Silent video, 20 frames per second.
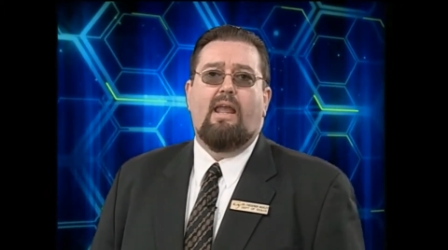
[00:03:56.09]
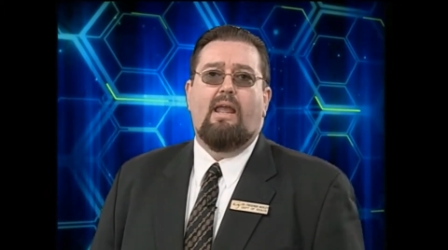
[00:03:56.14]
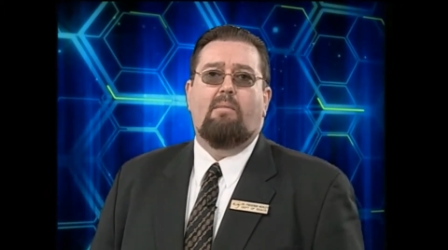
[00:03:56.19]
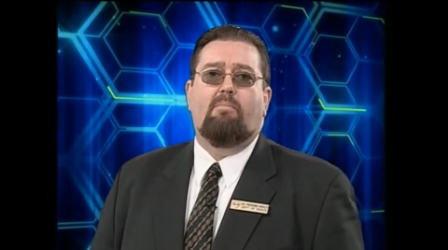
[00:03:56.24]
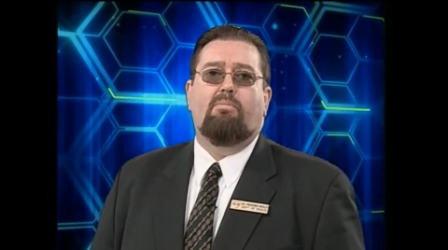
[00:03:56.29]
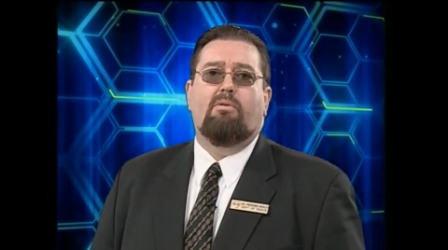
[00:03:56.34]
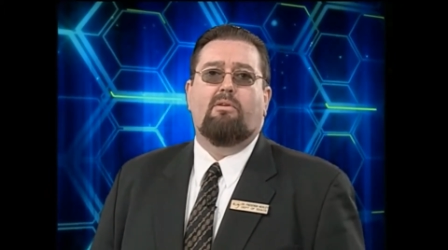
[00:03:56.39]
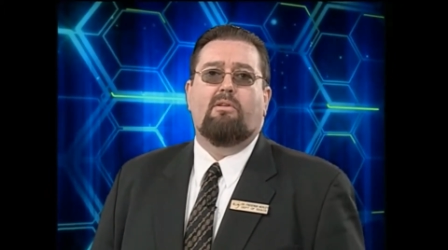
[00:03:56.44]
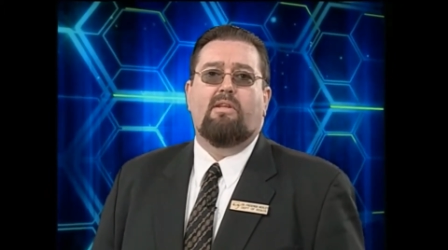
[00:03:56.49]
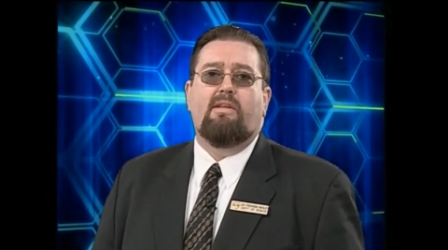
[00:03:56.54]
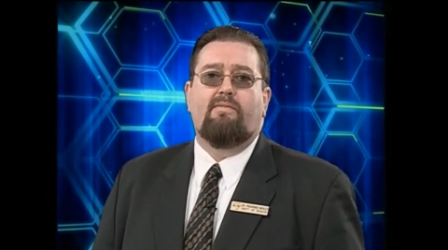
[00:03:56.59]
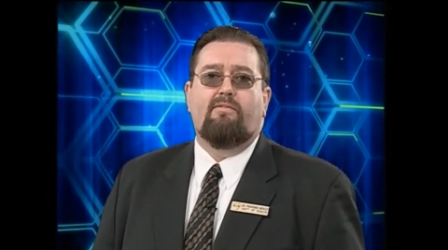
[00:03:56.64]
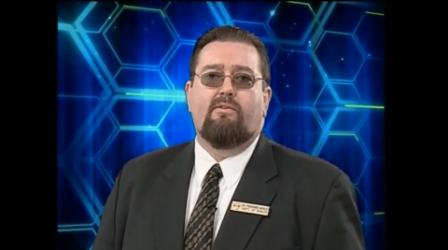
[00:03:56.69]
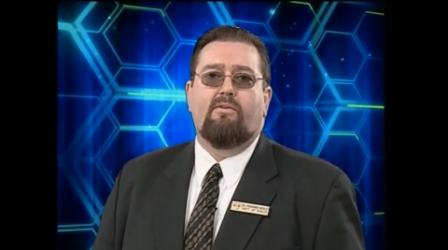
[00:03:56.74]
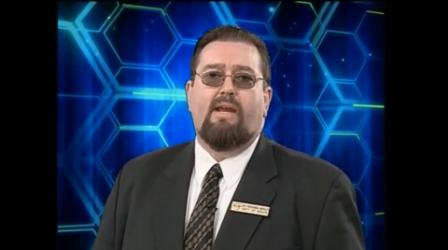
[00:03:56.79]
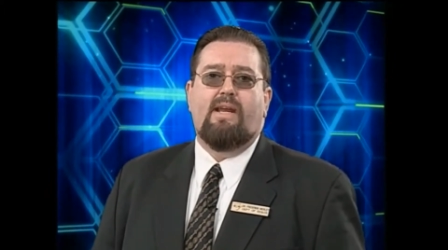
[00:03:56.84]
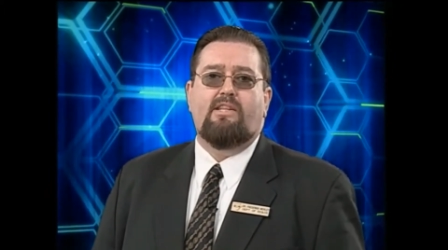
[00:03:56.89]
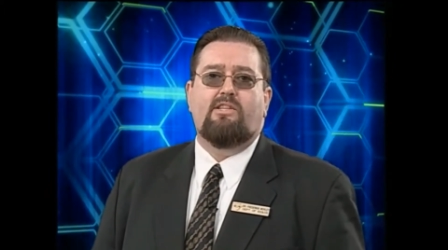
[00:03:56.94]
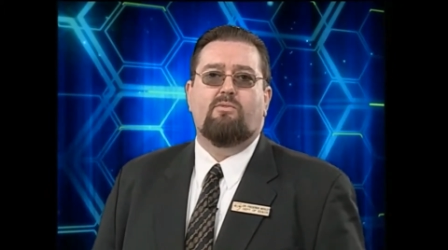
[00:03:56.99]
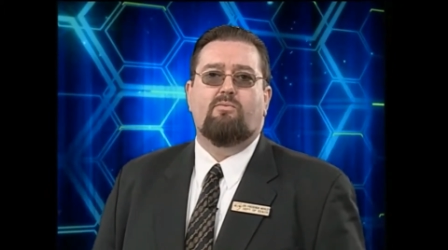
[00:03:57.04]
and
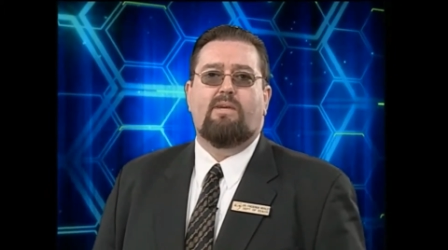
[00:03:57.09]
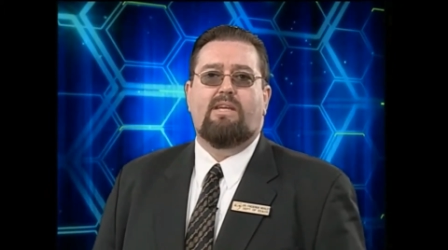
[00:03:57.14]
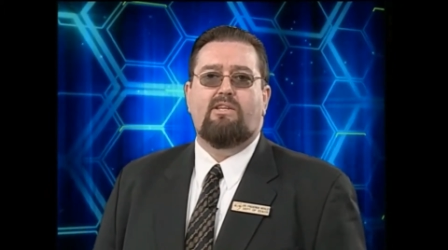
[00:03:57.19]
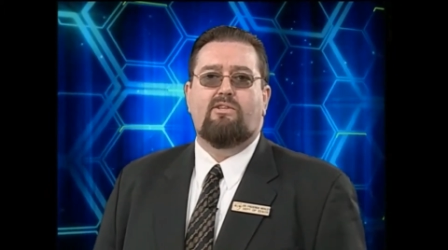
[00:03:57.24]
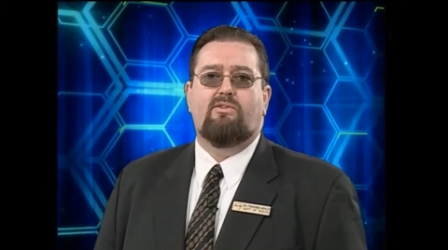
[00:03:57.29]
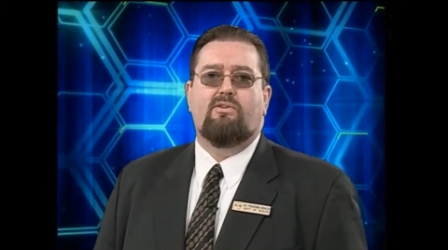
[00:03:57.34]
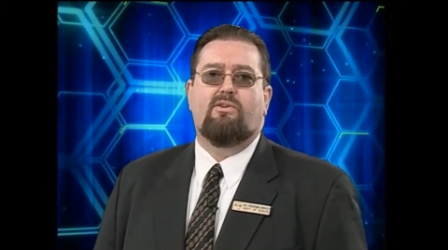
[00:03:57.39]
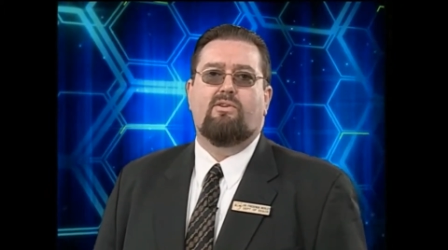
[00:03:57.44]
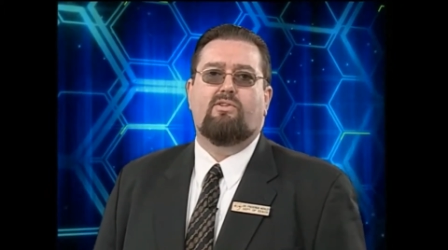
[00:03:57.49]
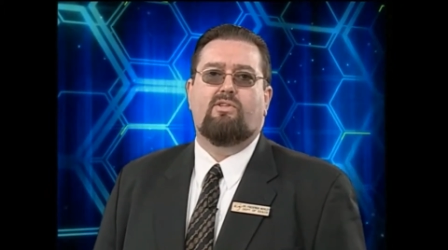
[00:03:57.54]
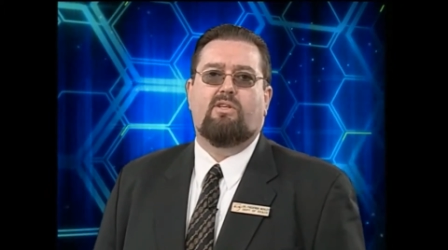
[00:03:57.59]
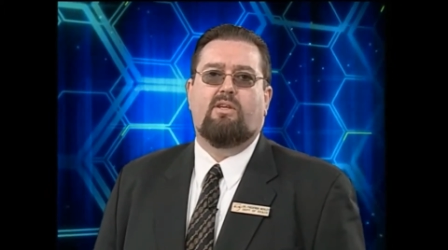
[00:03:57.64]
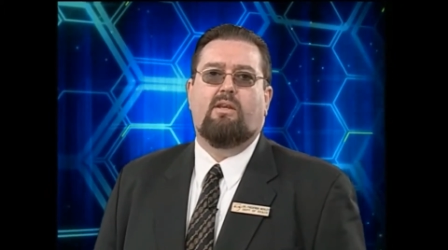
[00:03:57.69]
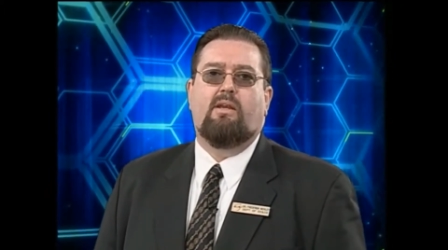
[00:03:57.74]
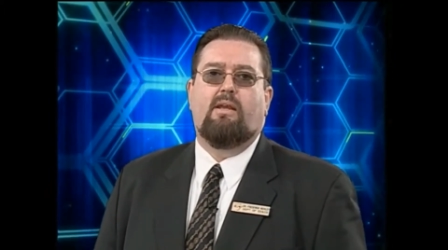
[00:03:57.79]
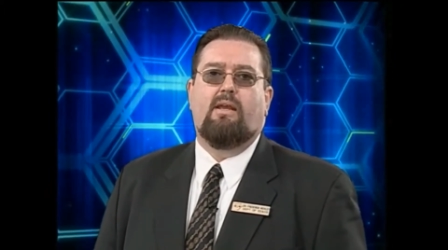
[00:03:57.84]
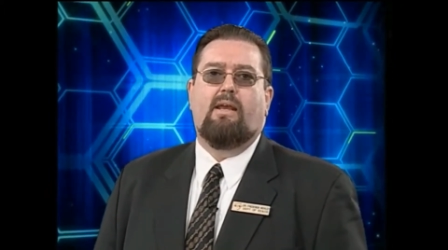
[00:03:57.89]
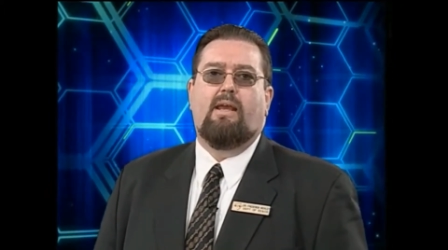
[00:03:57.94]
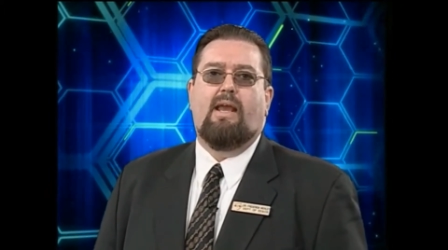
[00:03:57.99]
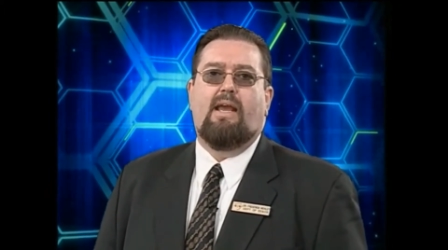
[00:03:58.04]
proliferates research
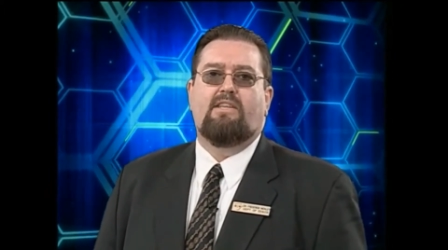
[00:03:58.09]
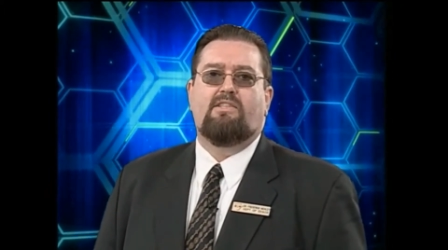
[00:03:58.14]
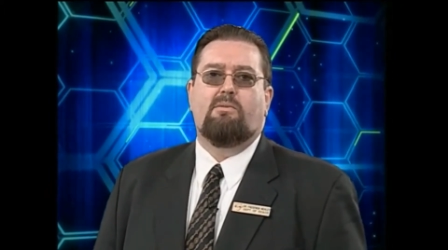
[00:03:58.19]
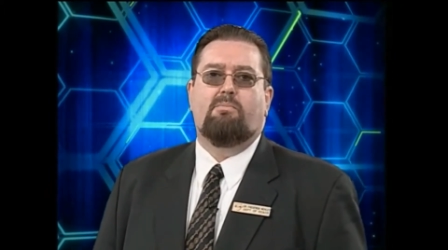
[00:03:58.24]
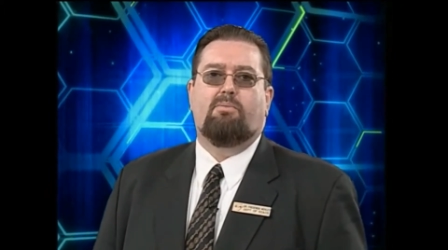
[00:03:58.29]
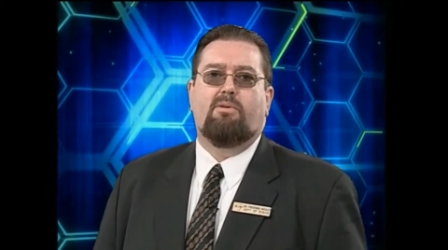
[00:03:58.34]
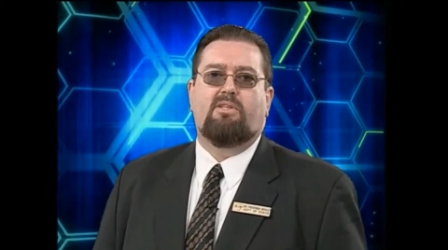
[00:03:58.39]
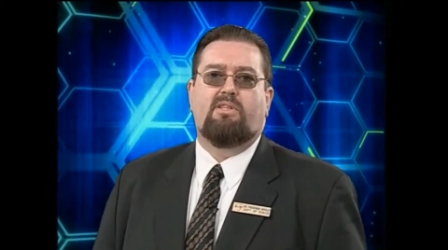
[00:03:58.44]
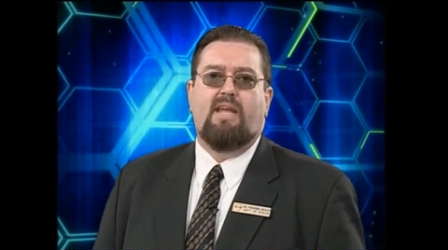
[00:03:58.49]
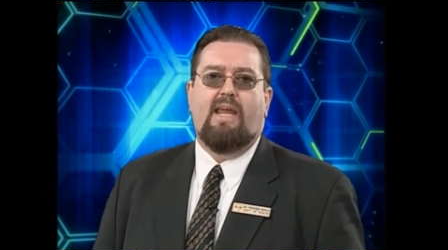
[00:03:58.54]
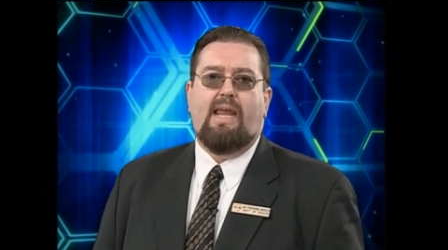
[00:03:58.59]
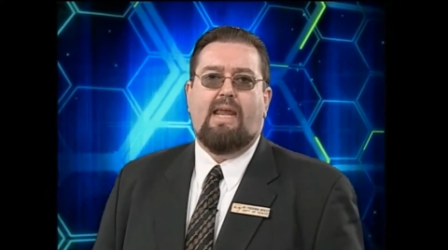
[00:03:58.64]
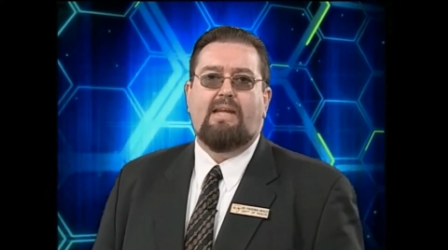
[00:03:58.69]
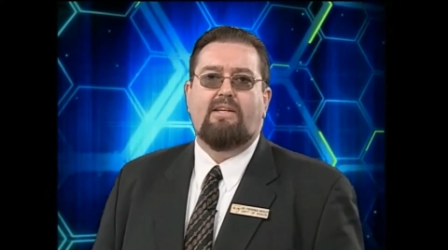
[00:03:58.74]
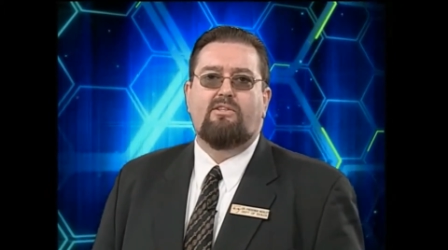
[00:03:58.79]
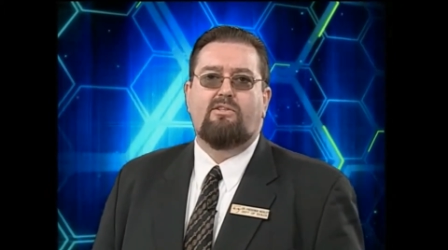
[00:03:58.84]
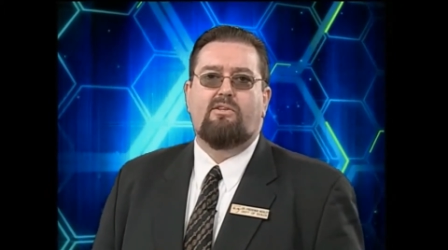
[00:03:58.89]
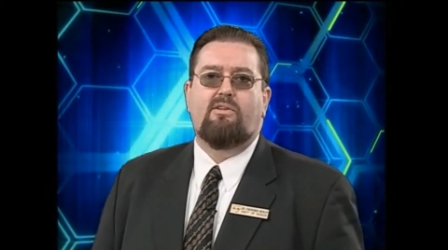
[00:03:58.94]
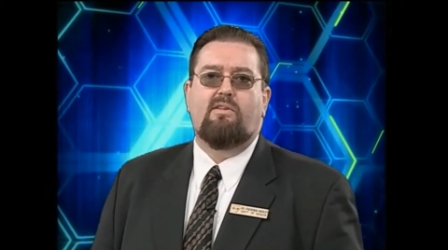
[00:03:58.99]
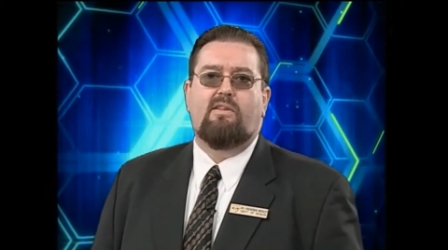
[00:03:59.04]
as it
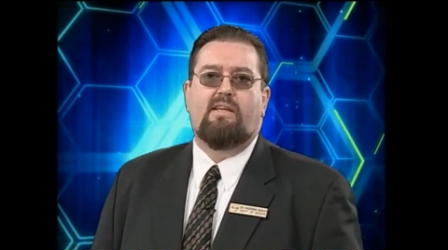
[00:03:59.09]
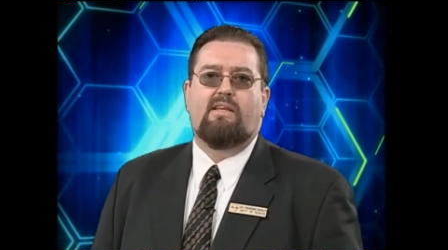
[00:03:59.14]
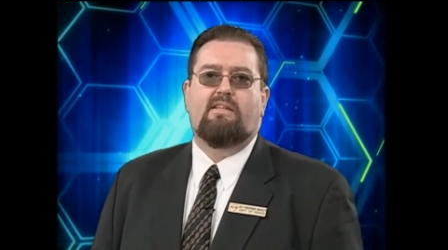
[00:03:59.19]
pertains to the